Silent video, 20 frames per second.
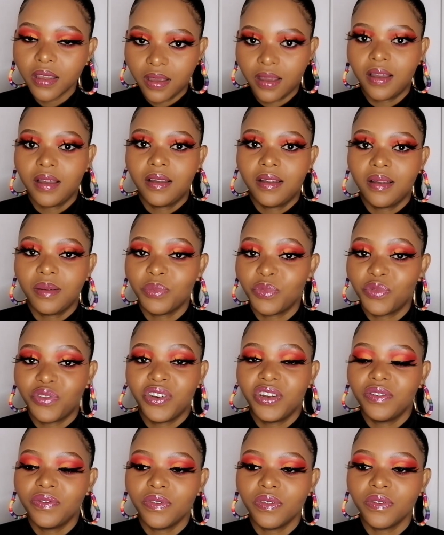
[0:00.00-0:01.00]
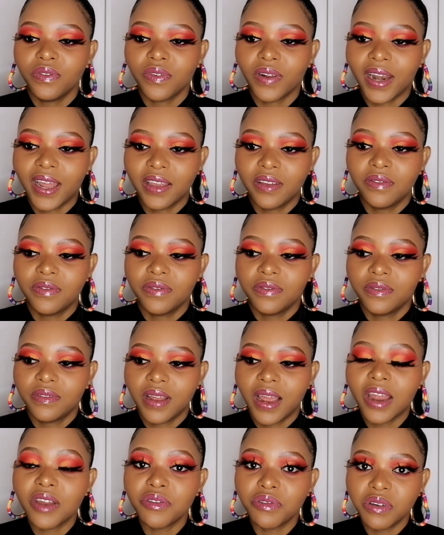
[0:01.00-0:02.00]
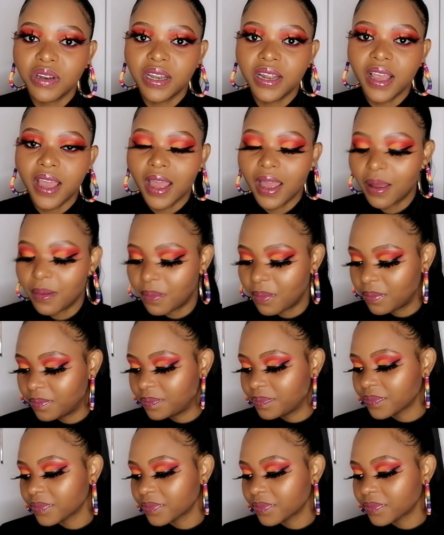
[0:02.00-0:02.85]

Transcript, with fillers: yeah, I'm grateful for life. I really am.